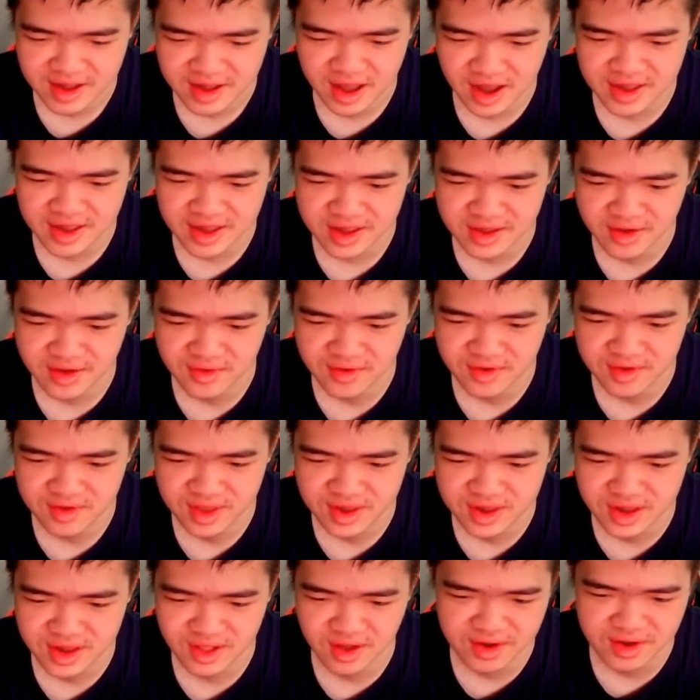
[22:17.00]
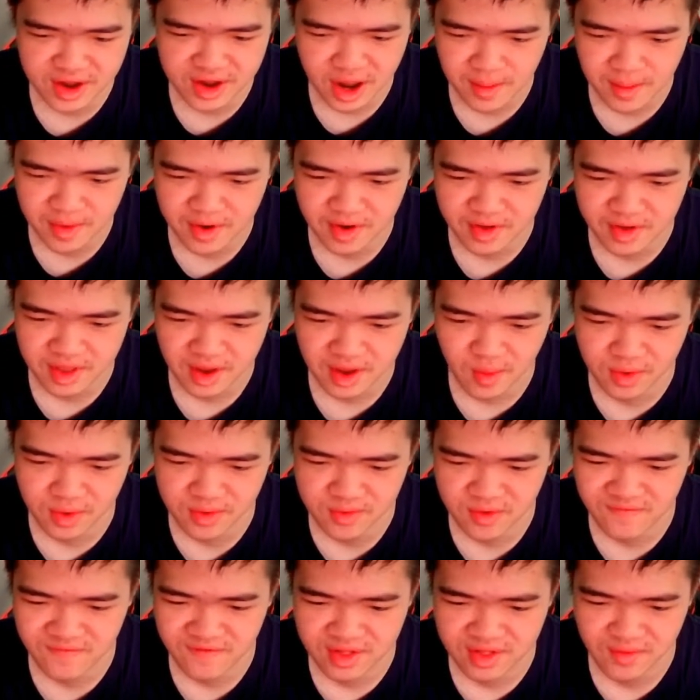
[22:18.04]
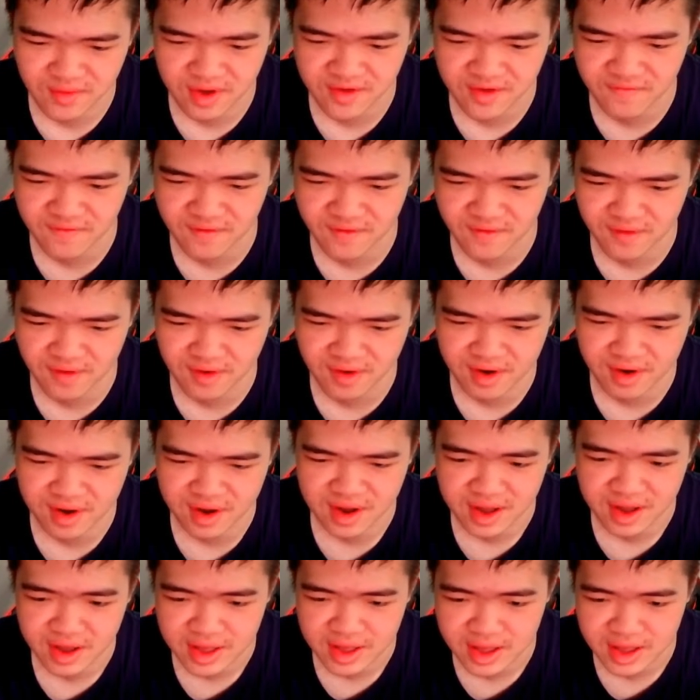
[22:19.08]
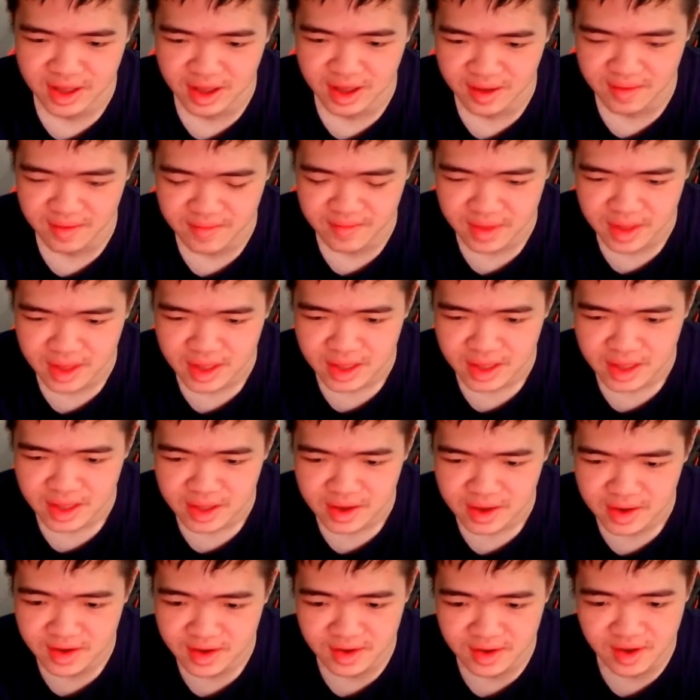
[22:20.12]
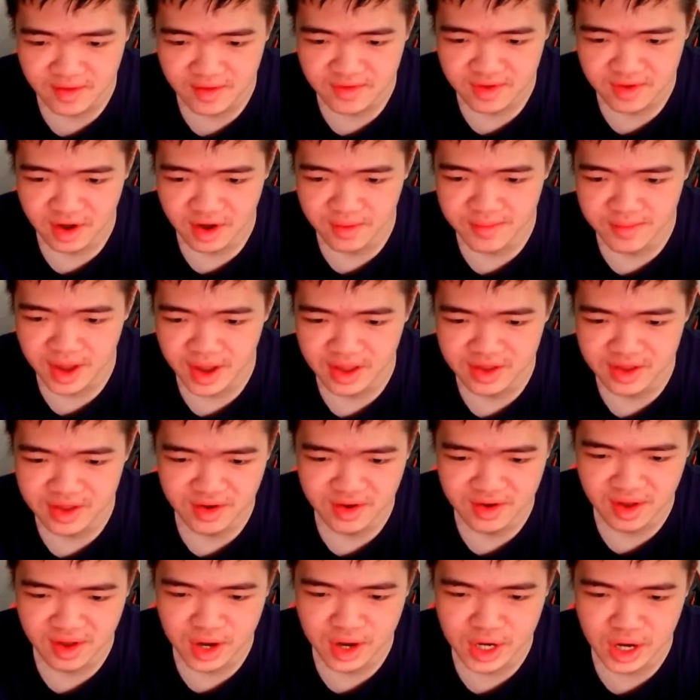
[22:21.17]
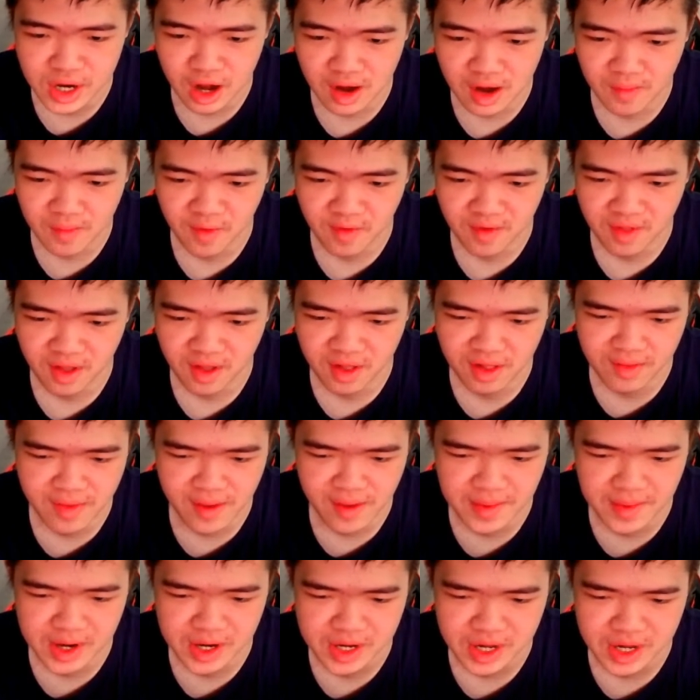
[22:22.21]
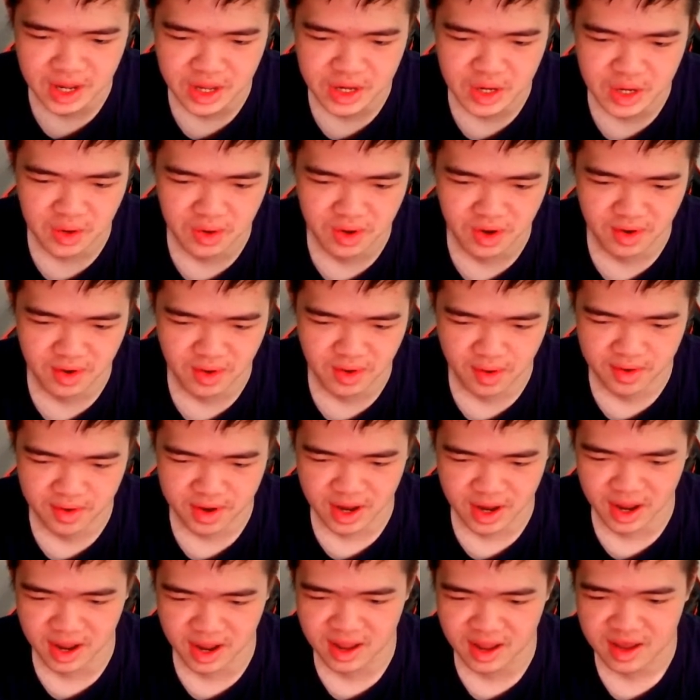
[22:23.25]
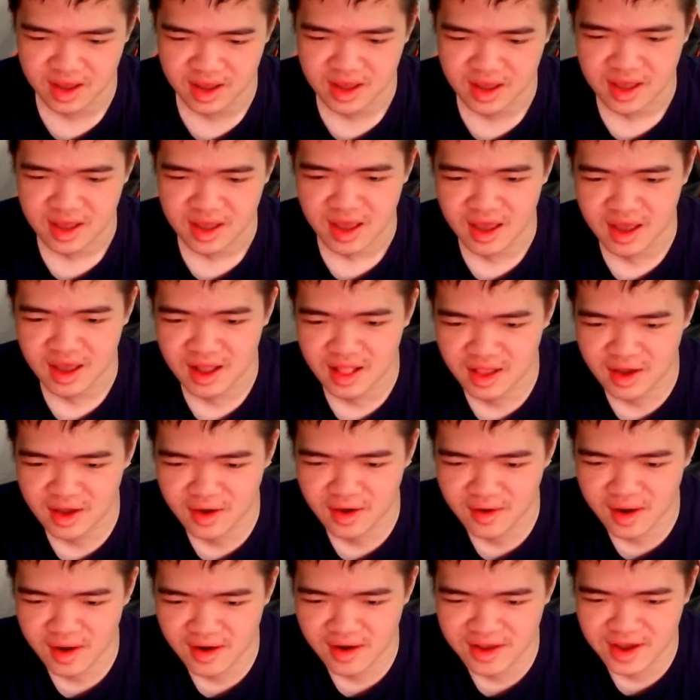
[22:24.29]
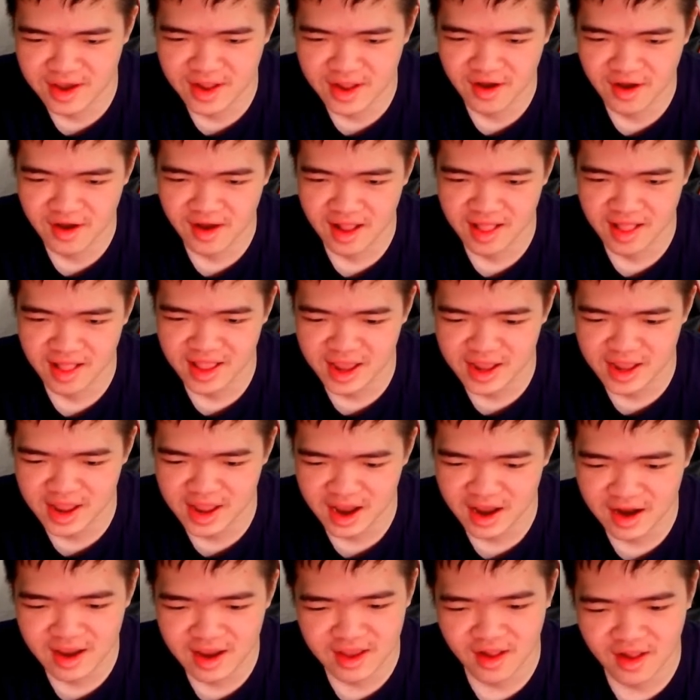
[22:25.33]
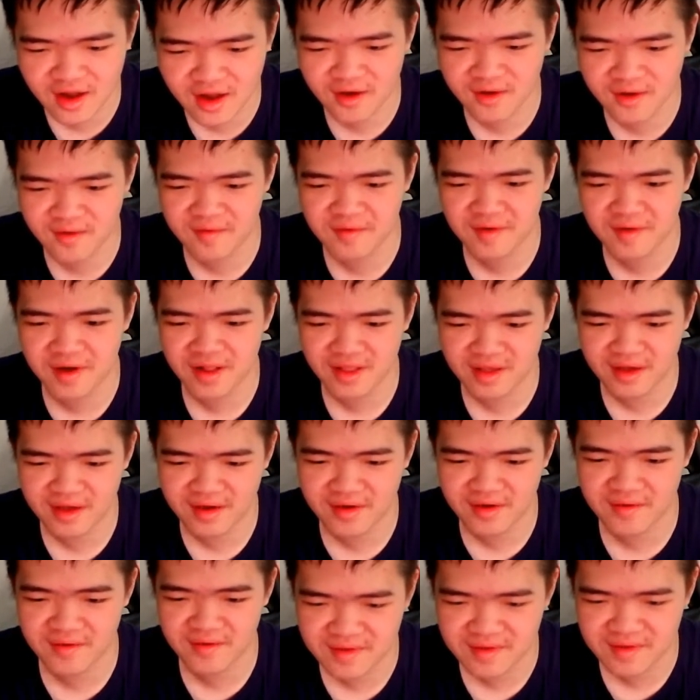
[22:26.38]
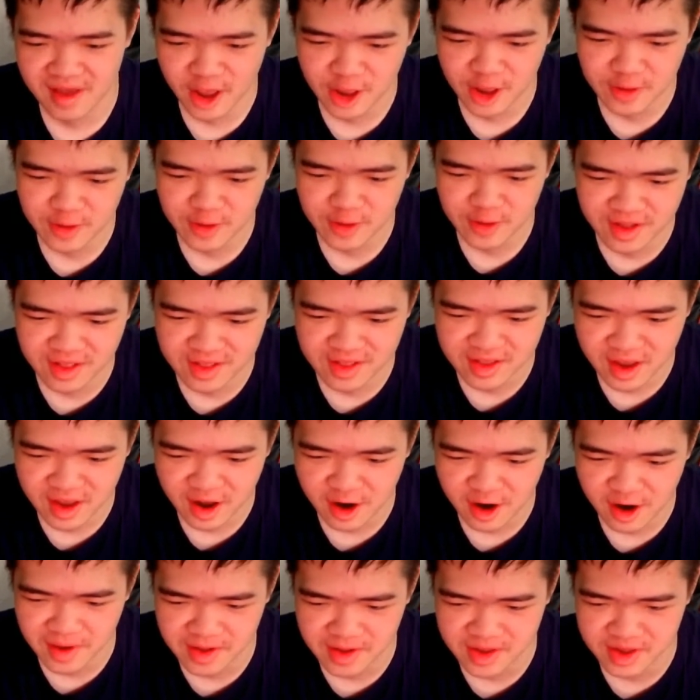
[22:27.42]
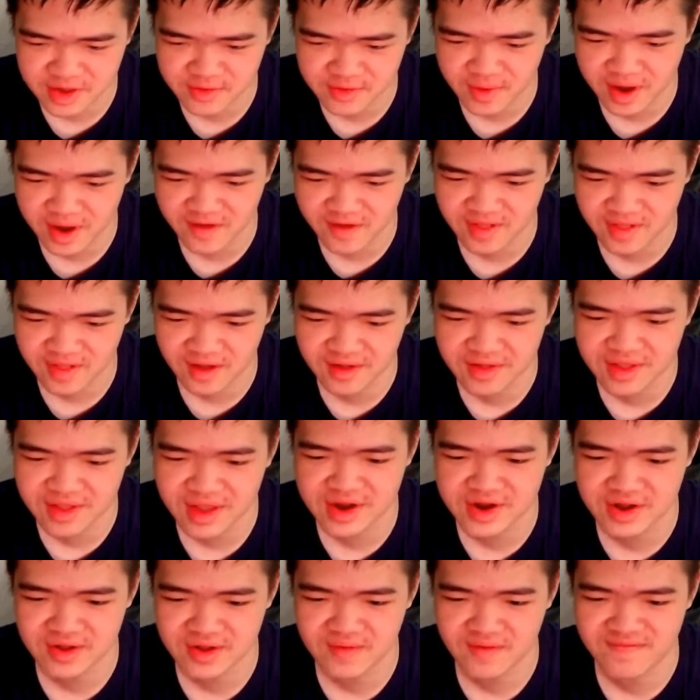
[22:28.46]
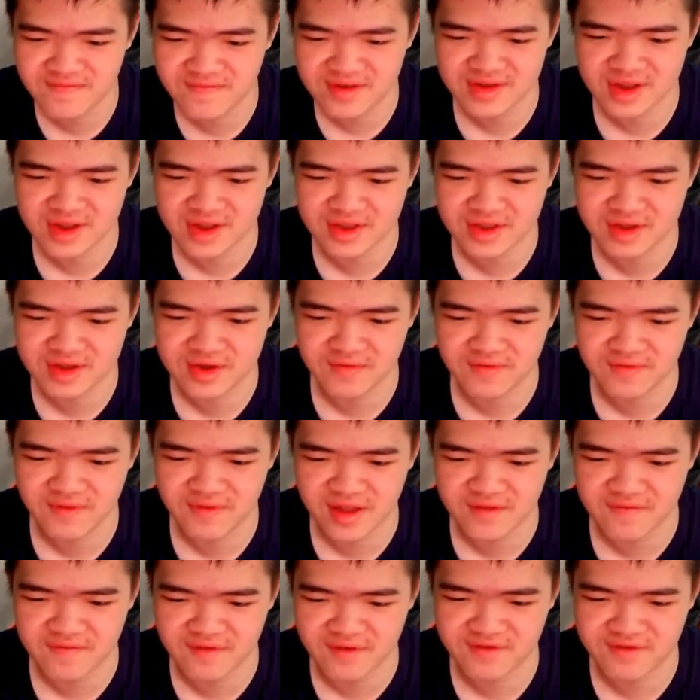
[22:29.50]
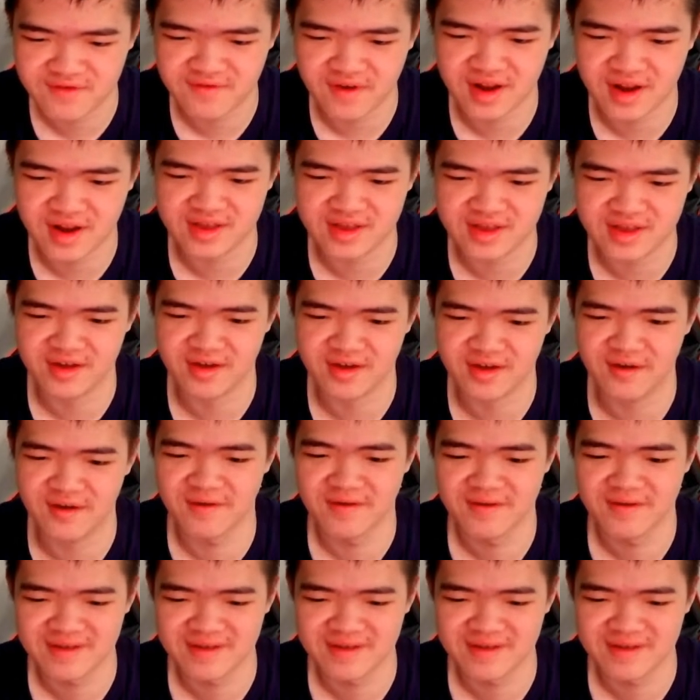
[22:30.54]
Guys, I told you this a long time ago. They won't review Wave 4. You don't have to call me Antonio Nation anymore, lol. Maybe just Antonio. Okay. Hello, Arido. Elite Arido. Hello. Hasbro didn't care about this wave, lol. They should have revealed it to fans first Fridays ago.